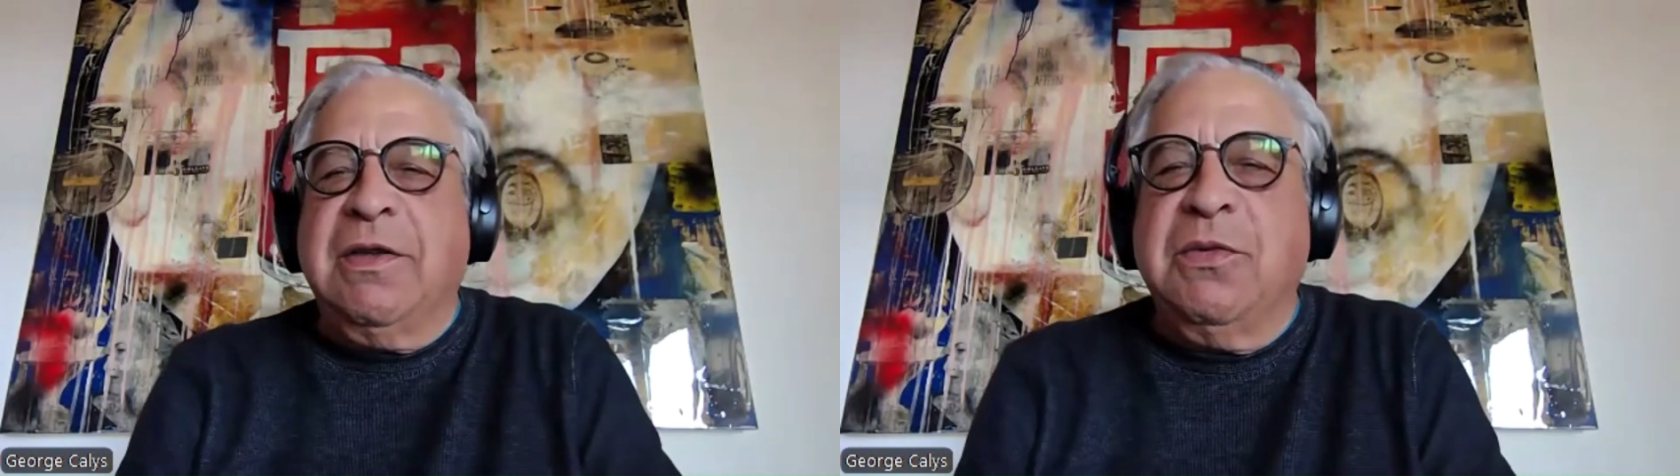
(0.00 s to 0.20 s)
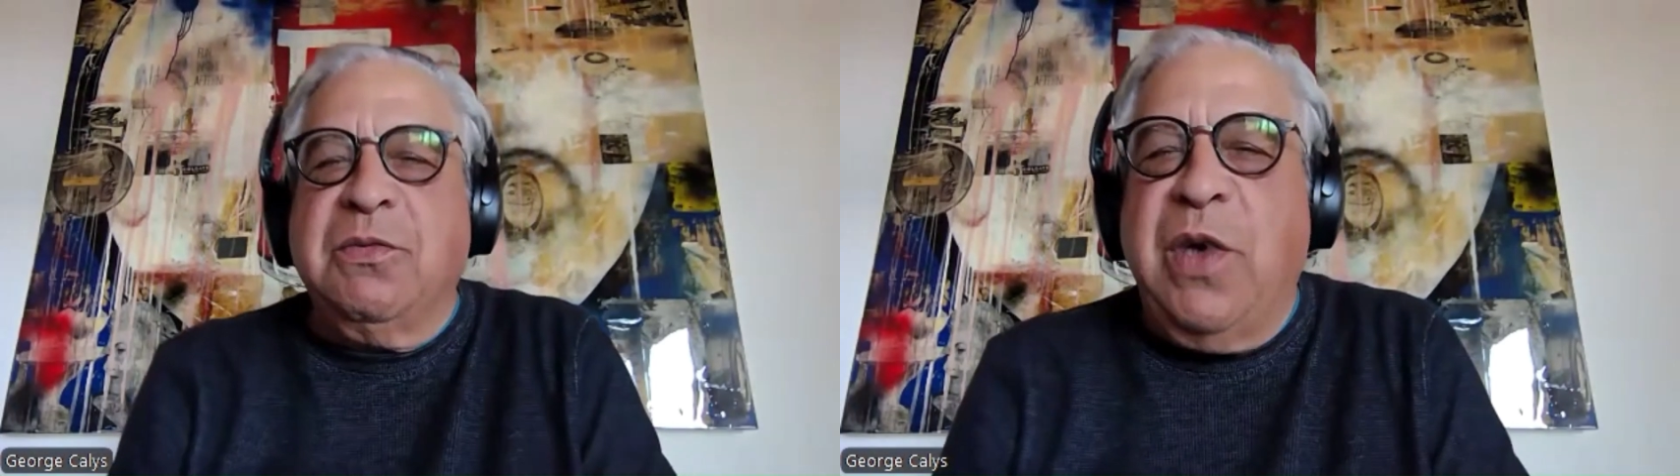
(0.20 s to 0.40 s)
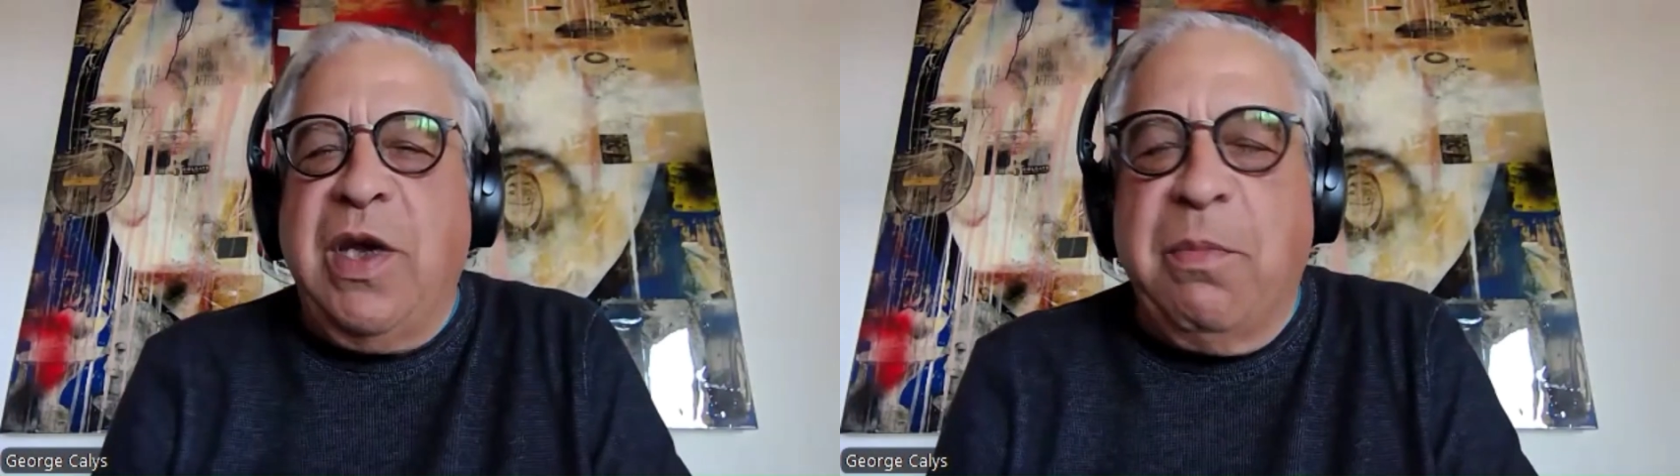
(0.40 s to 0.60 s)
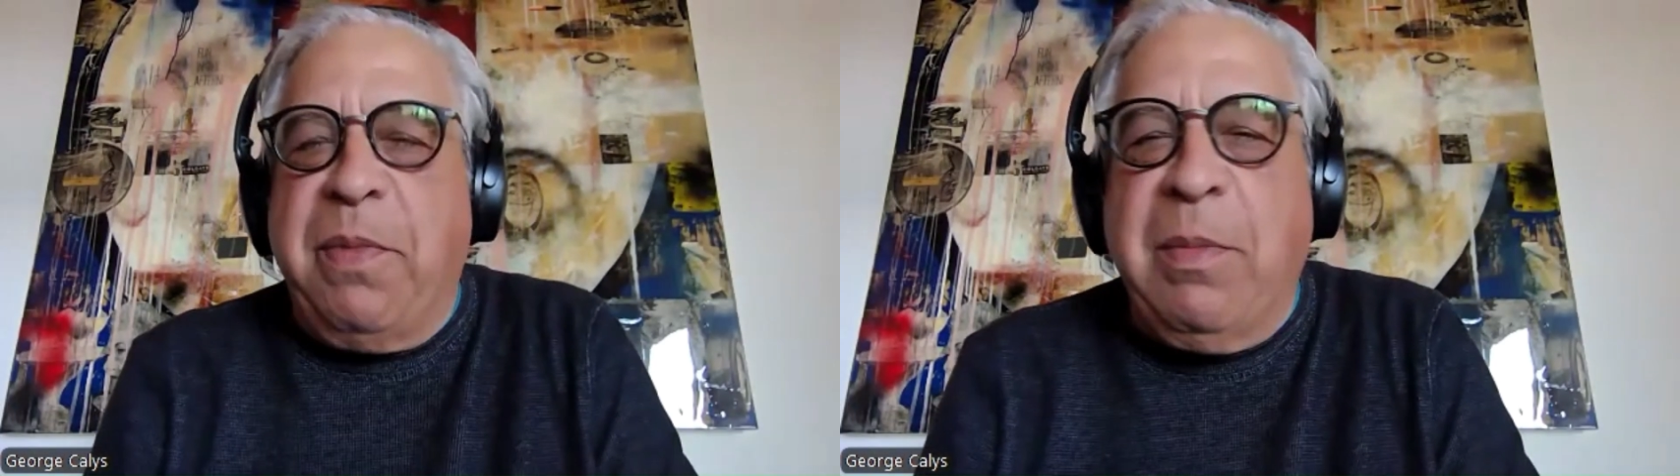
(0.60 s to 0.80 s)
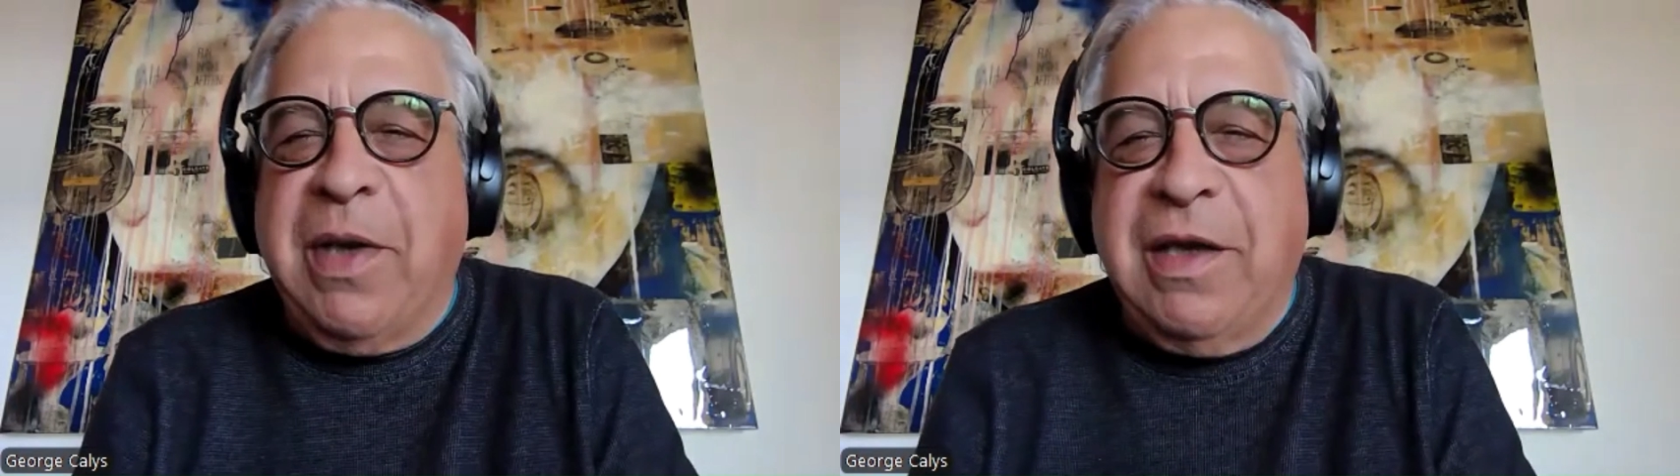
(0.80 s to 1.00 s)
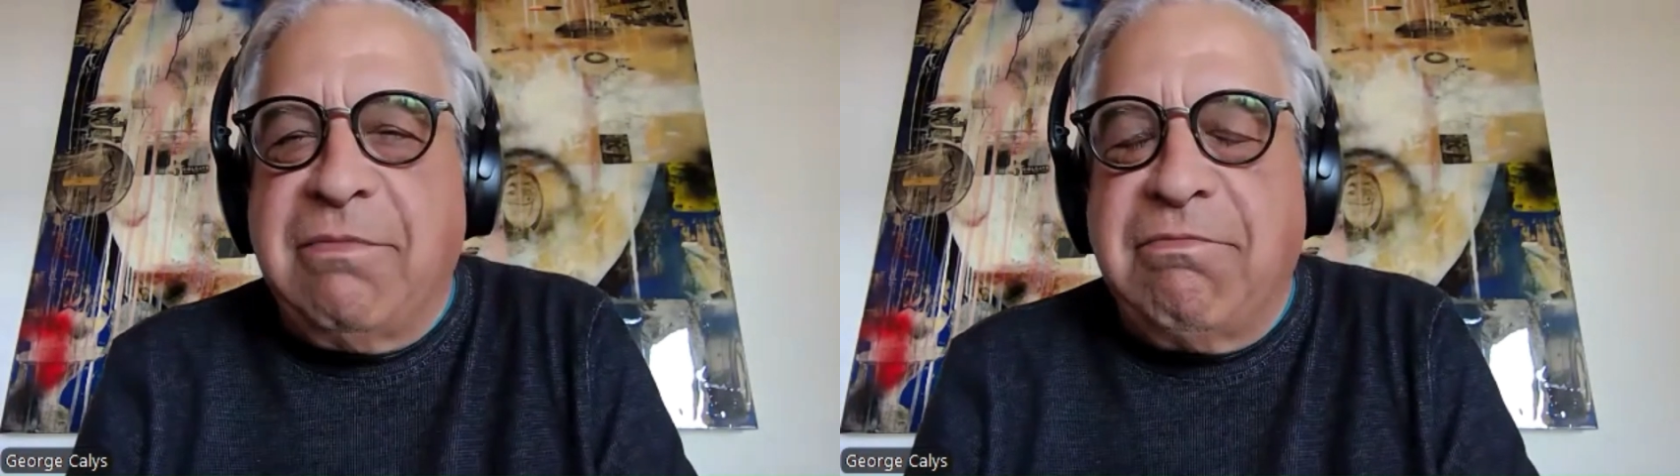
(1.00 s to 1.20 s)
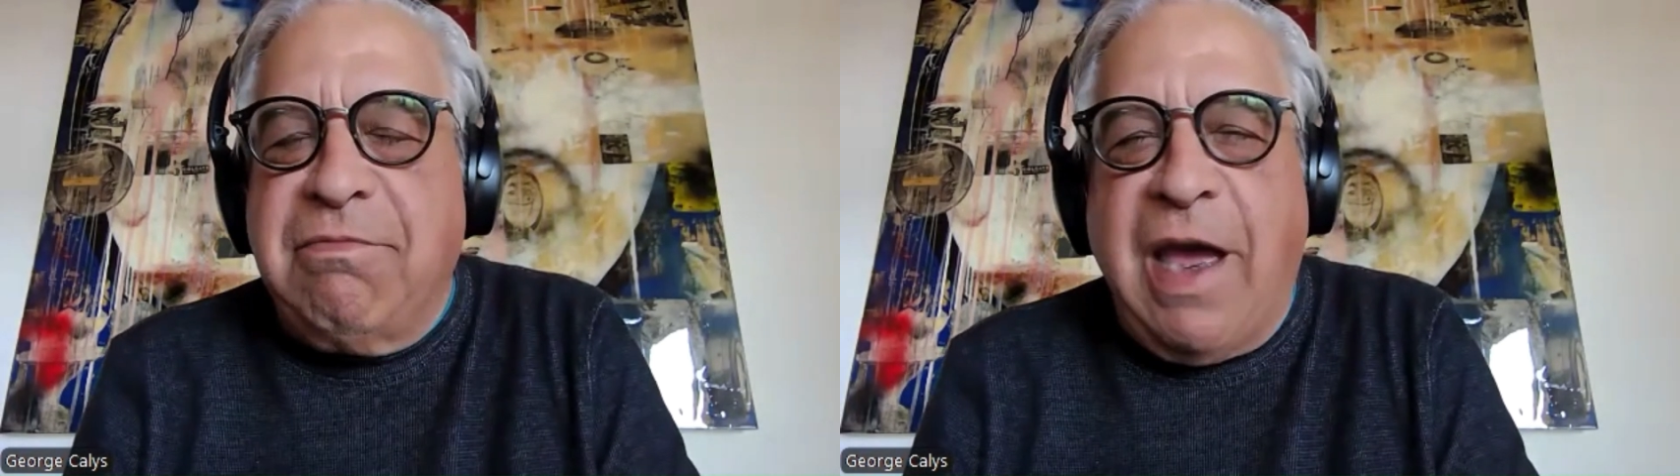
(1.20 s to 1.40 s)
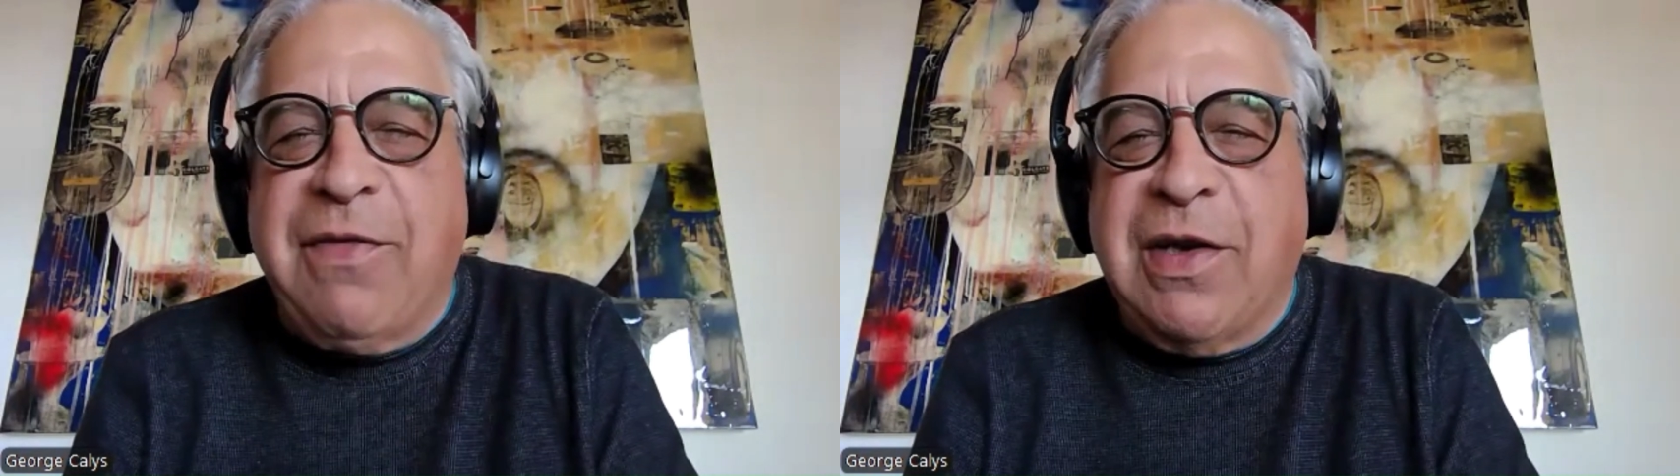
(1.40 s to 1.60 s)
we, the public,
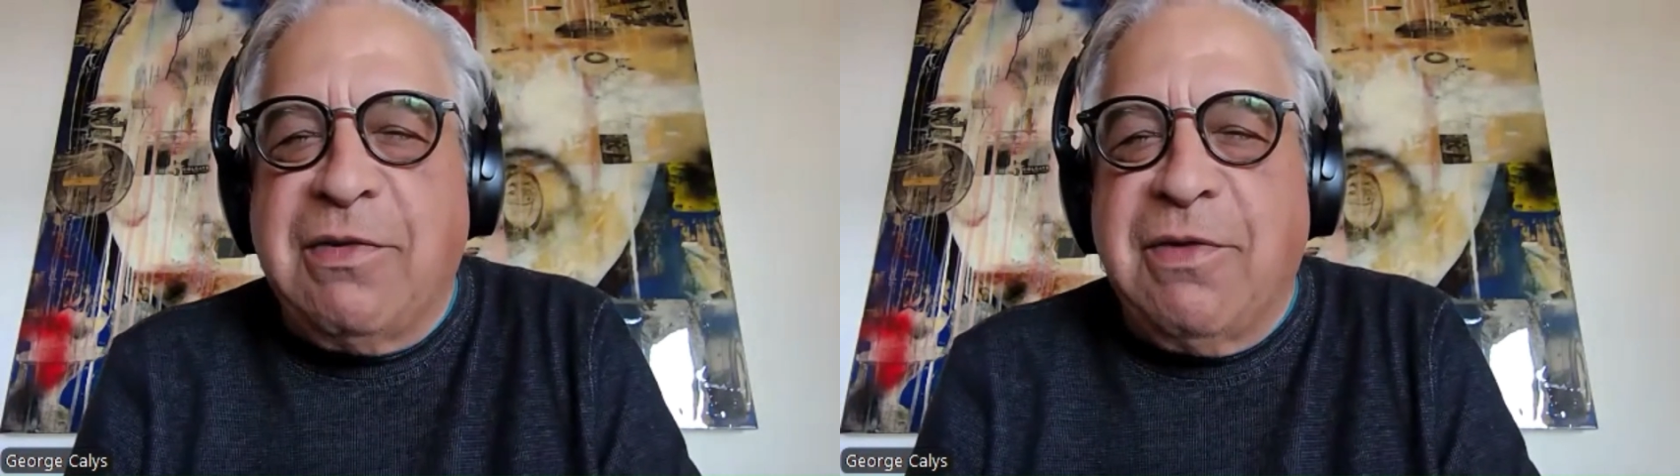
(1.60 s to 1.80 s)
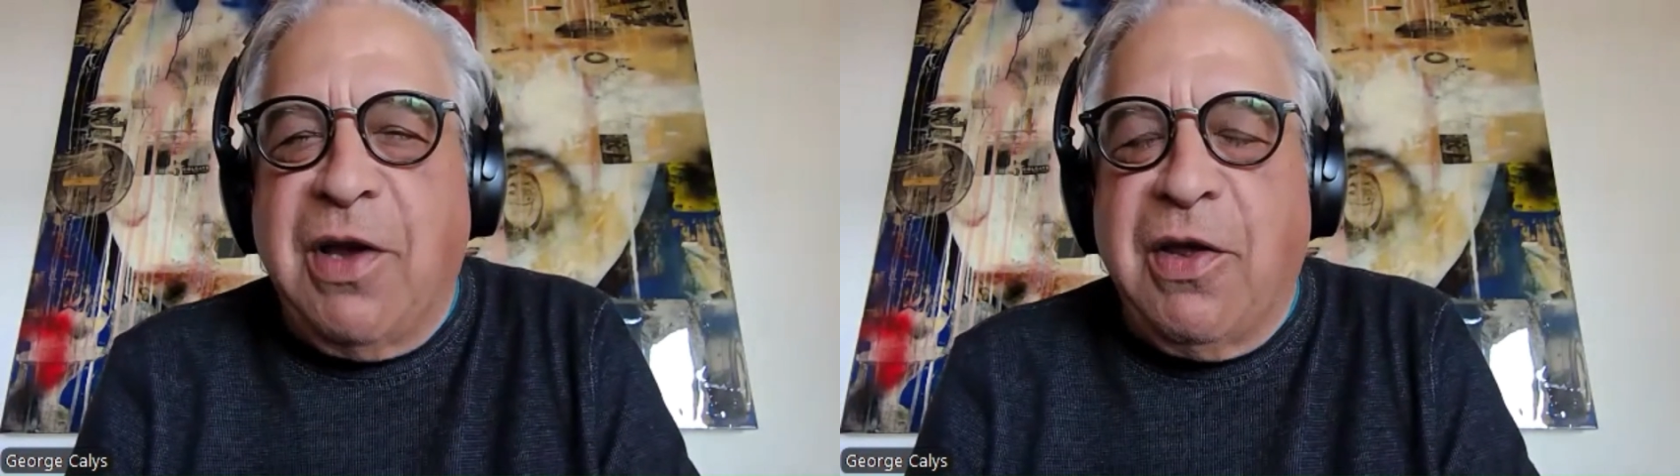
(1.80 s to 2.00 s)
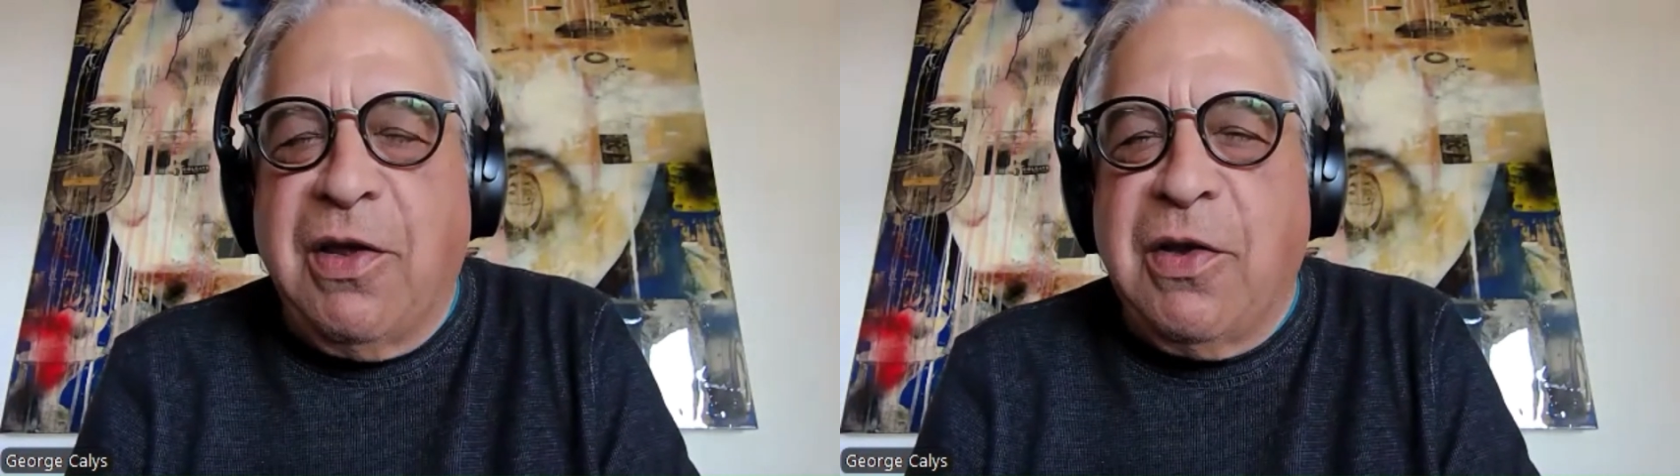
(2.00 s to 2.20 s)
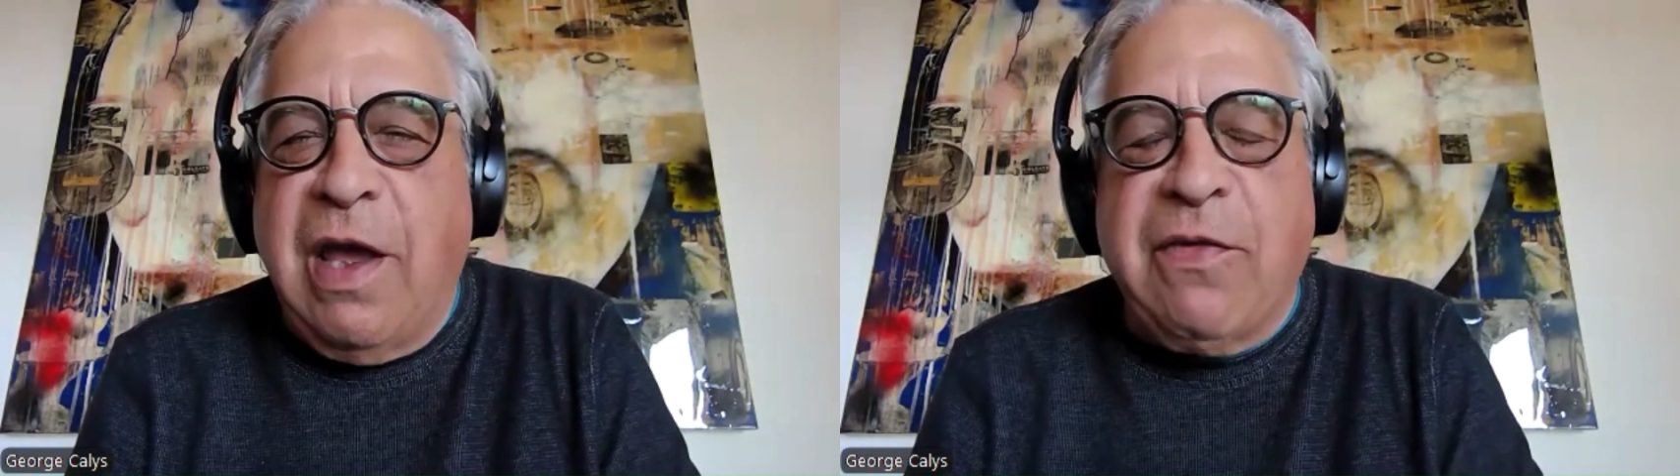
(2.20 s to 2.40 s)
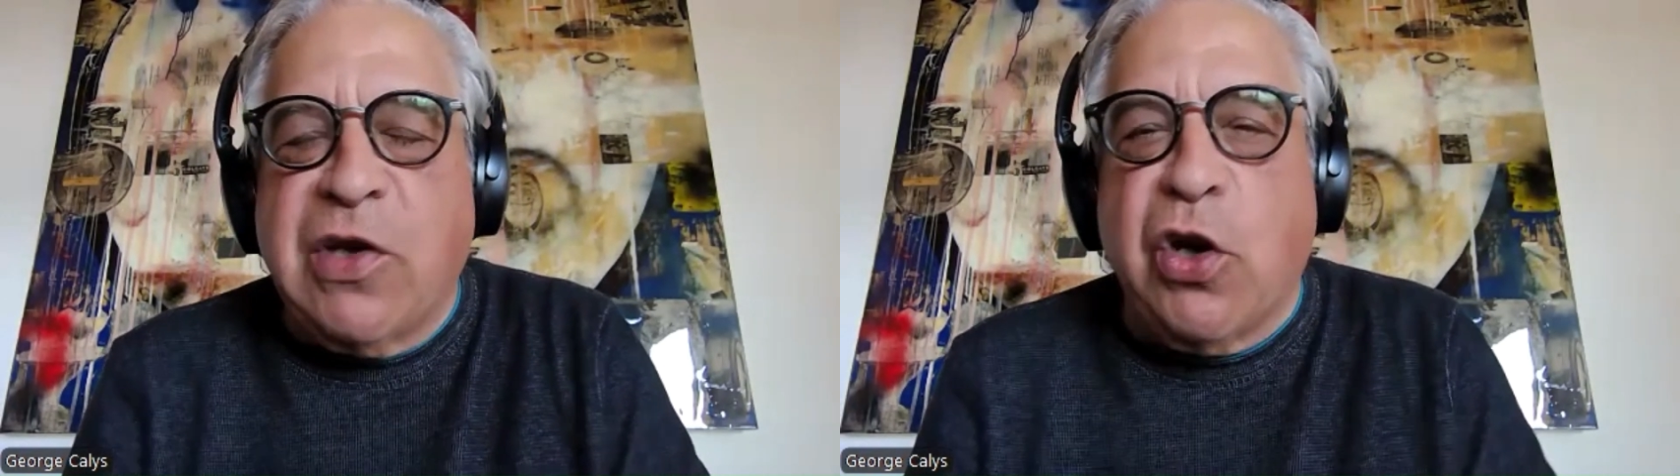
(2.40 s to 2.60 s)
haven't